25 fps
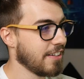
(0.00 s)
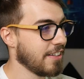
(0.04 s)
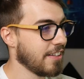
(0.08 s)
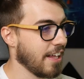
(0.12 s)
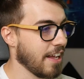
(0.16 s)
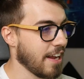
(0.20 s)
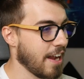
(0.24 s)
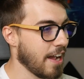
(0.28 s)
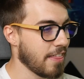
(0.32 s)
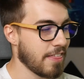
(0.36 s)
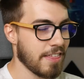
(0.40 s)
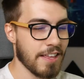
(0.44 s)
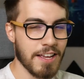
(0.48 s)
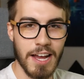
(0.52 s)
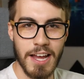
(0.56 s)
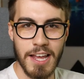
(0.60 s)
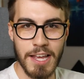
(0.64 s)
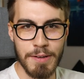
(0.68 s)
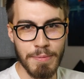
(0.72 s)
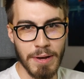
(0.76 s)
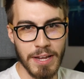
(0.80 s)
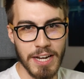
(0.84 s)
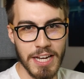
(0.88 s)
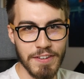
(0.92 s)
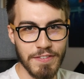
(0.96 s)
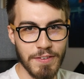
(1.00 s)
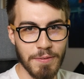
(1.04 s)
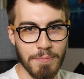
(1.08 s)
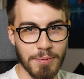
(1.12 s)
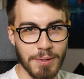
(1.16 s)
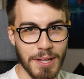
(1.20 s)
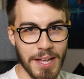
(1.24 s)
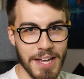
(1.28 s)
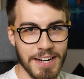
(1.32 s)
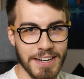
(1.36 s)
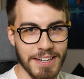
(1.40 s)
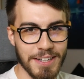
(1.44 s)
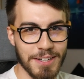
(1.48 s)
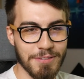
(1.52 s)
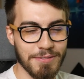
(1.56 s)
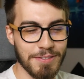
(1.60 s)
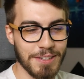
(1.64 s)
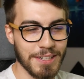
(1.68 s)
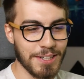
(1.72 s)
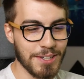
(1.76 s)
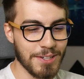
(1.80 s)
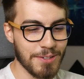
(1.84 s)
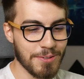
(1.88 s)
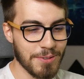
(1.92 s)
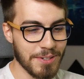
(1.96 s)
Like I think I might have even played it in a
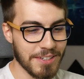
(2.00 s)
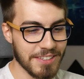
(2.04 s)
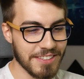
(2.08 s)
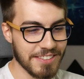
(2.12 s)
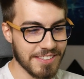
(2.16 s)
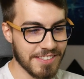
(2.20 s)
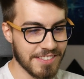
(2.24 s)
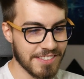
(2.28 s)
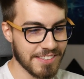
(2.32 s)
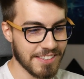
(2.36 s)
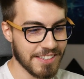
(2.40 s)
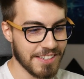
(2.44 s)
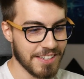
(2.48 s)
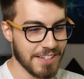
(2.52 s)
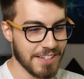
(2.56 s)
video once,